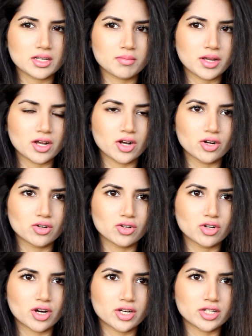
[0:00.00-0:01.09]
and my uncle
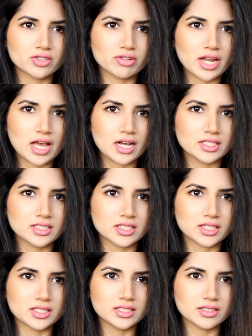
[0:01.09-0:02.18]
got into an
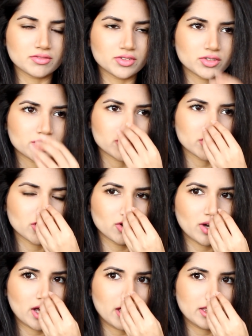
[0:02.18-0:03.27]
accident a few years
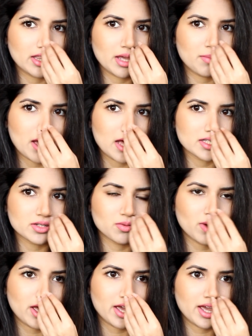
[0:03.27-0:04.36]
ago and they passed
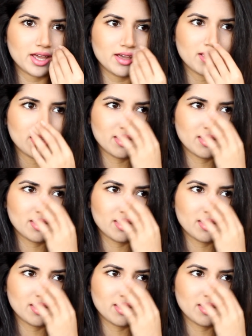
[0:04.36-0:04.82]
away,